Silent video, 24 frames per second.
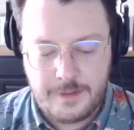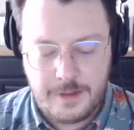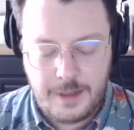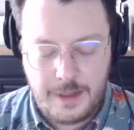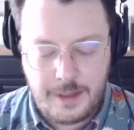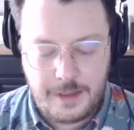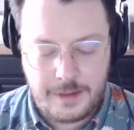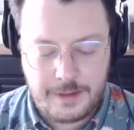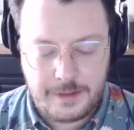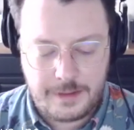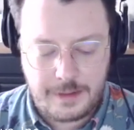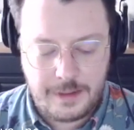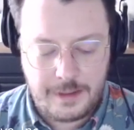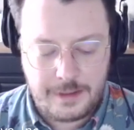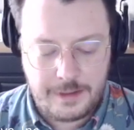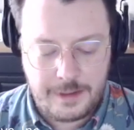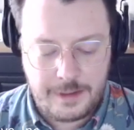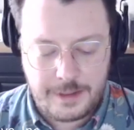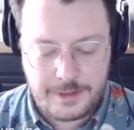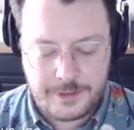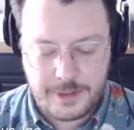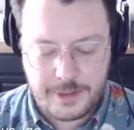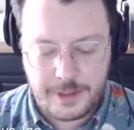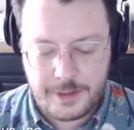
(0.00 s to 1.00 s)

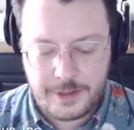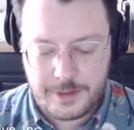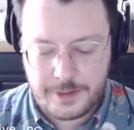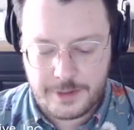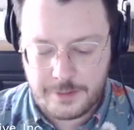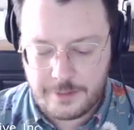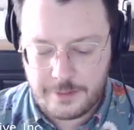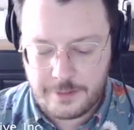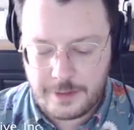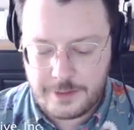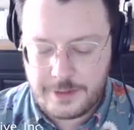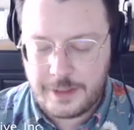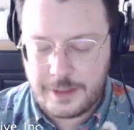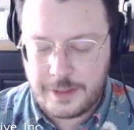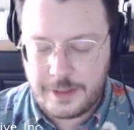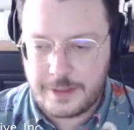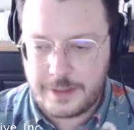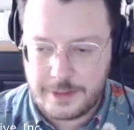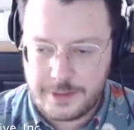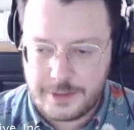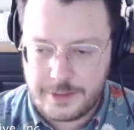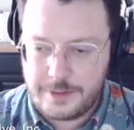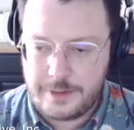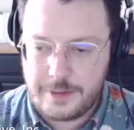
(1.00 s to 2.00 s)
I try not to
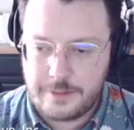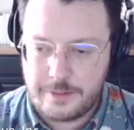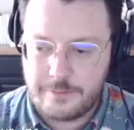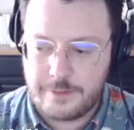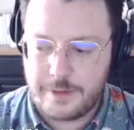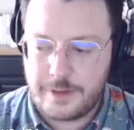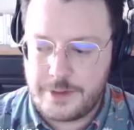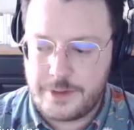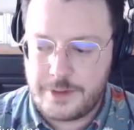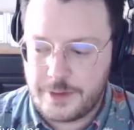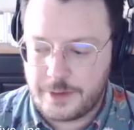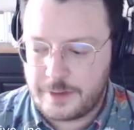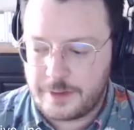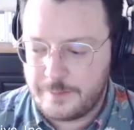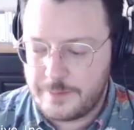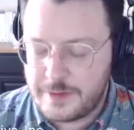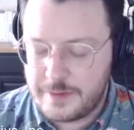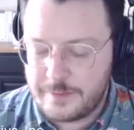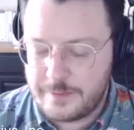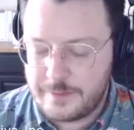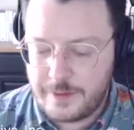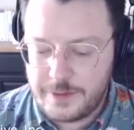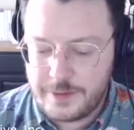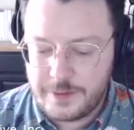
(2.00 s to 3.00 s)
like really jerk him
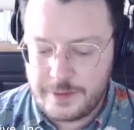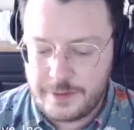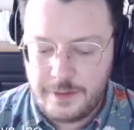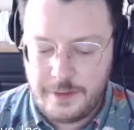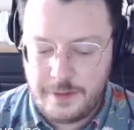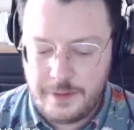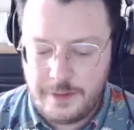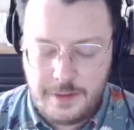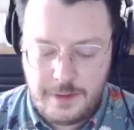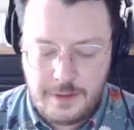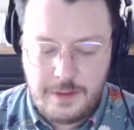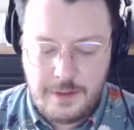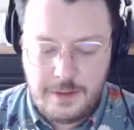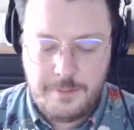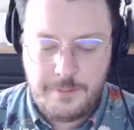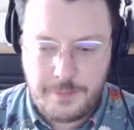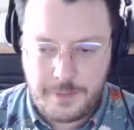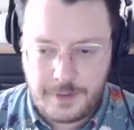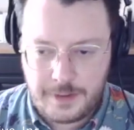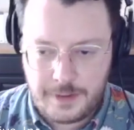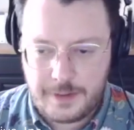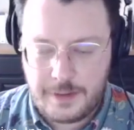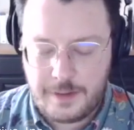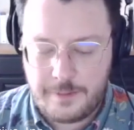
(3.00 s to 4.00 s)
too much,
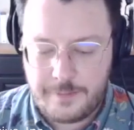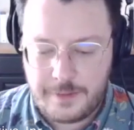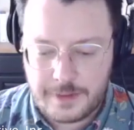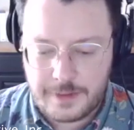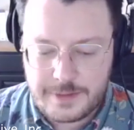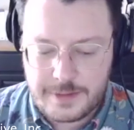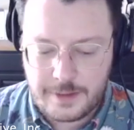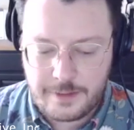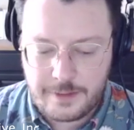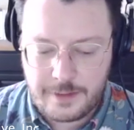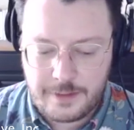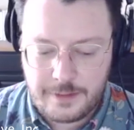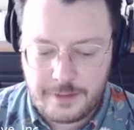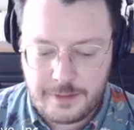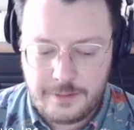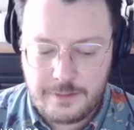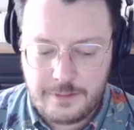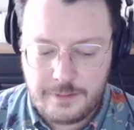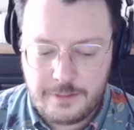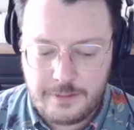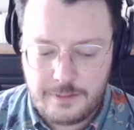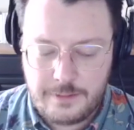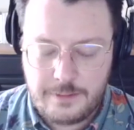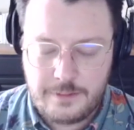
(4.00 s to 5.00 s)
but I'll be like Tony,
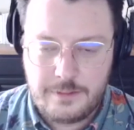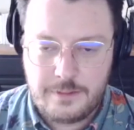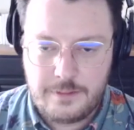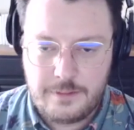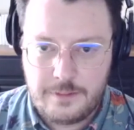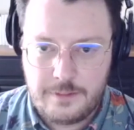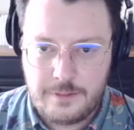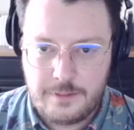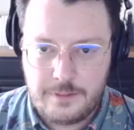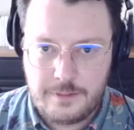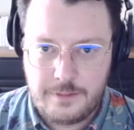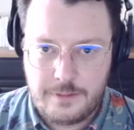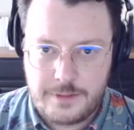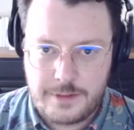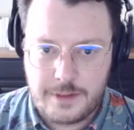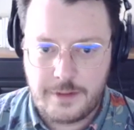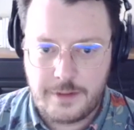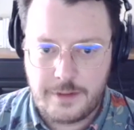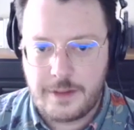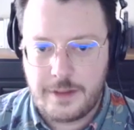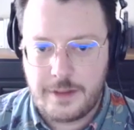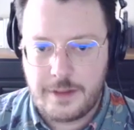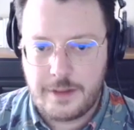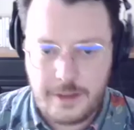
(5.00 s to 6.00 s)

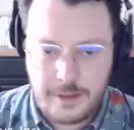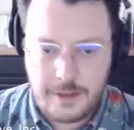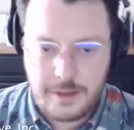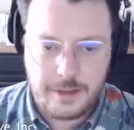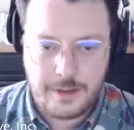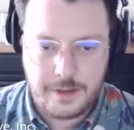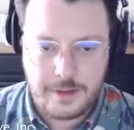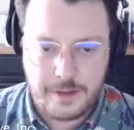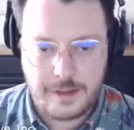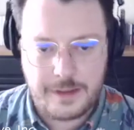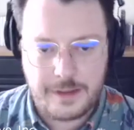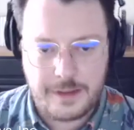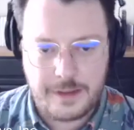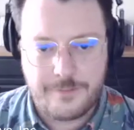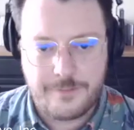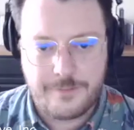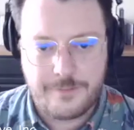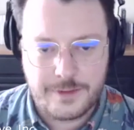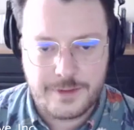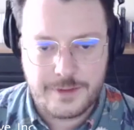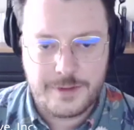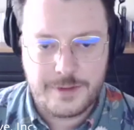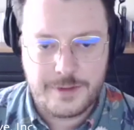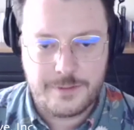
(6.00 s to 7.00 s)
and then like after
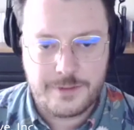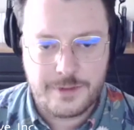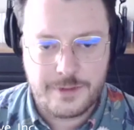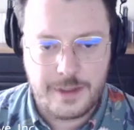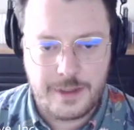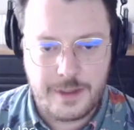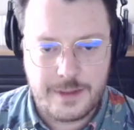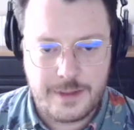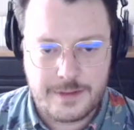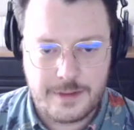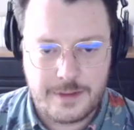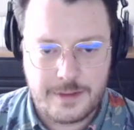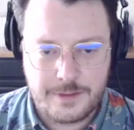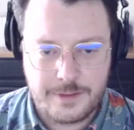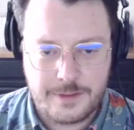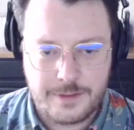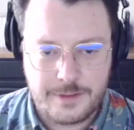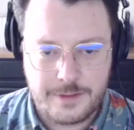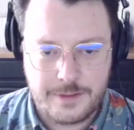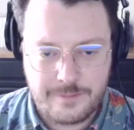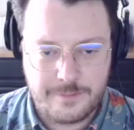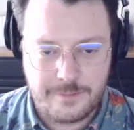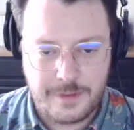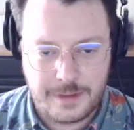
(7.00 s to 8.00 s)
2 tries, I'll just
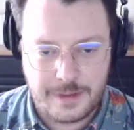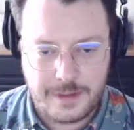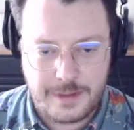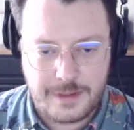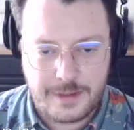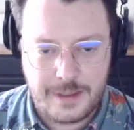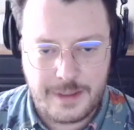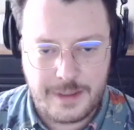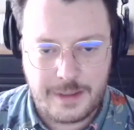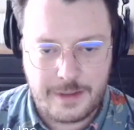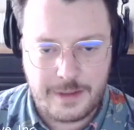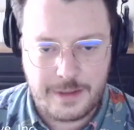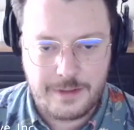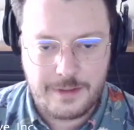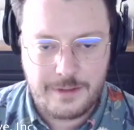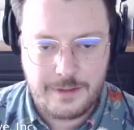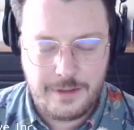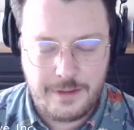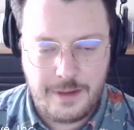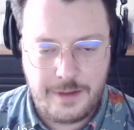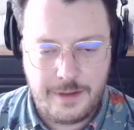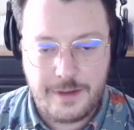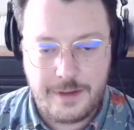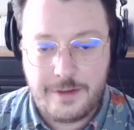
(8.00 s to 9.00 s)
give him like a yank,
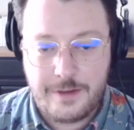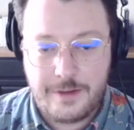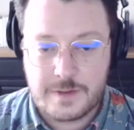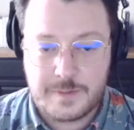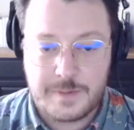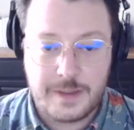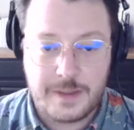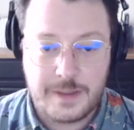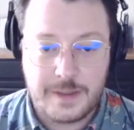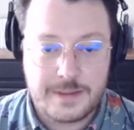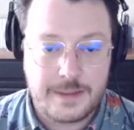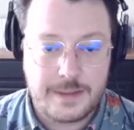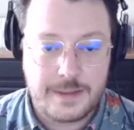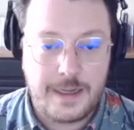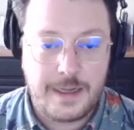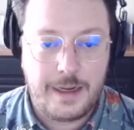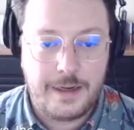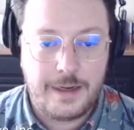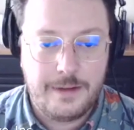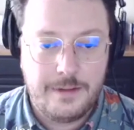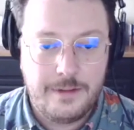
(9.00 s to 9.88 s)
and then he responds to that.